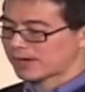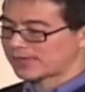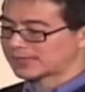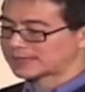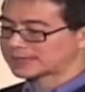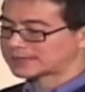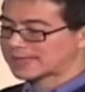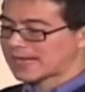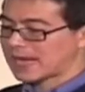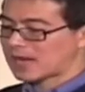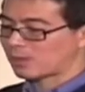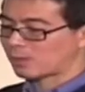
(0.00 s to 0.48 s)

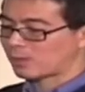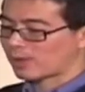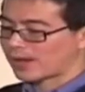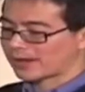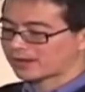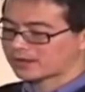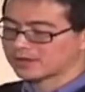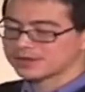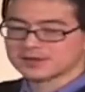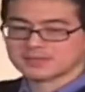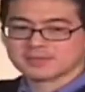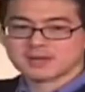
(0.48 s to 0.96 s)
breaks down,
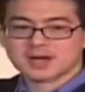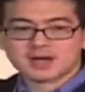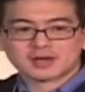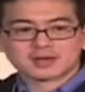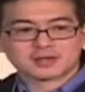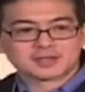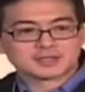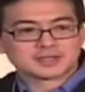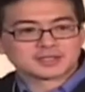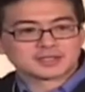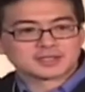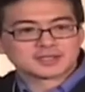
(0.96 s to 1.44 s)
when our
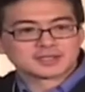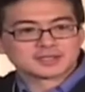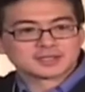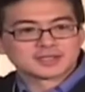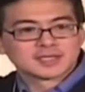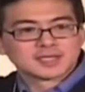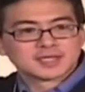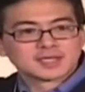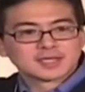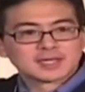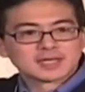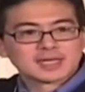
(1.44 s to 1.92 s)
democracy is
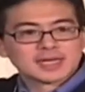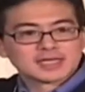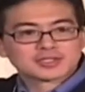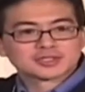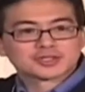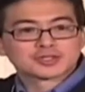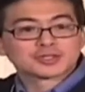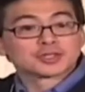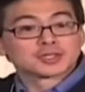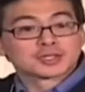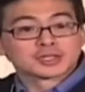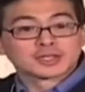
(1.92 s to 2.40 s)
less
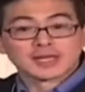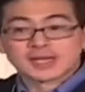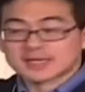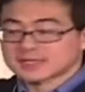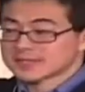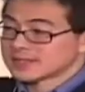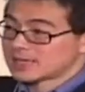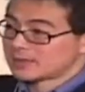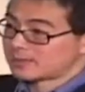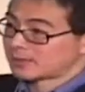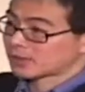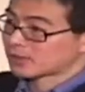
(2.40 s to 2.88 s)
good,
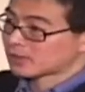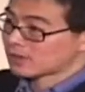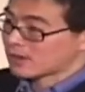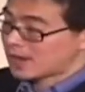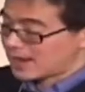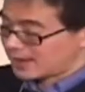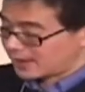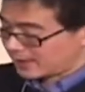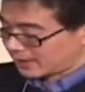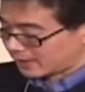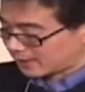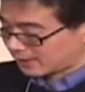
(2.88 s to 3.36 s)
less
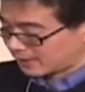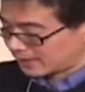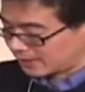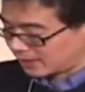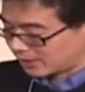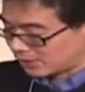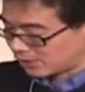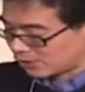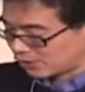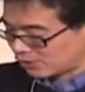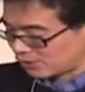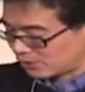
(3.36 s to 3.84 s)
democratic than
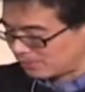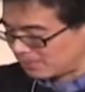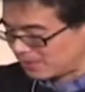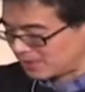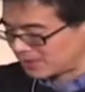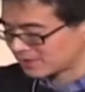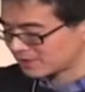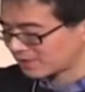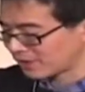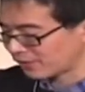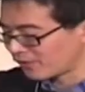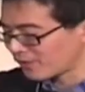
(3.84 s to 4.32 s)
it should
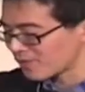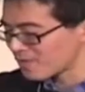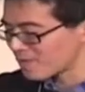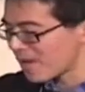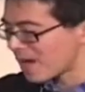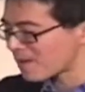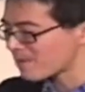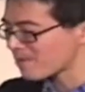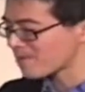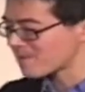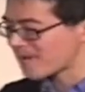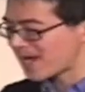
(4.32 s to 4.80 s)
be. So if you
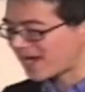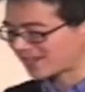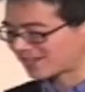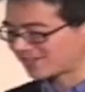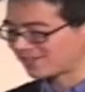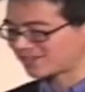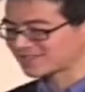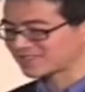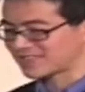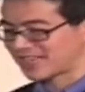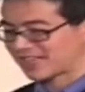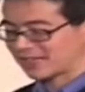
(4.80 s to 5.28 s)
remember back
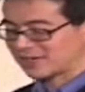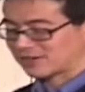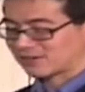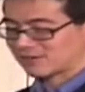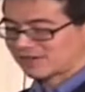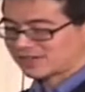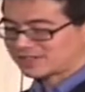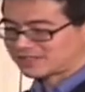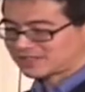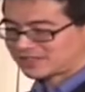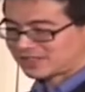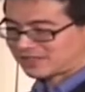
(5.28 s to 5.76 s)
to your second
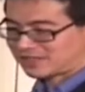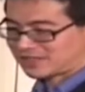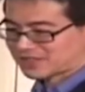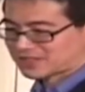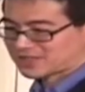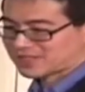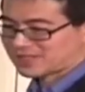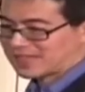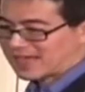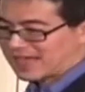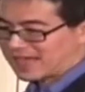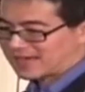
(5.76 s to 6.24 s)
grade
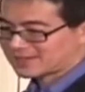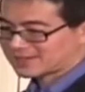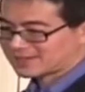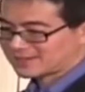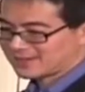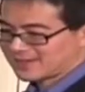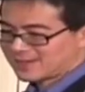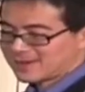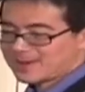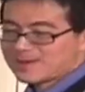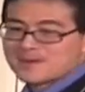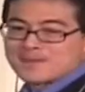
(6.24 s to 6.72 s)
civics class,
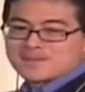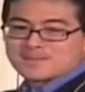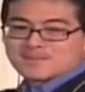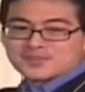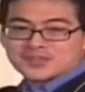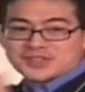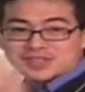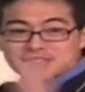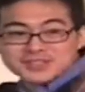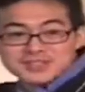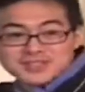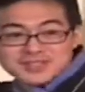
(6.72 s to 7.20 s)

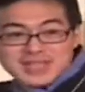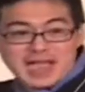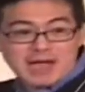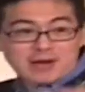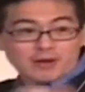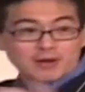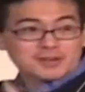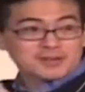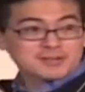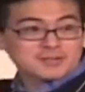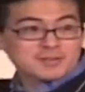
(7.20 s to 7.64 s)
this is how our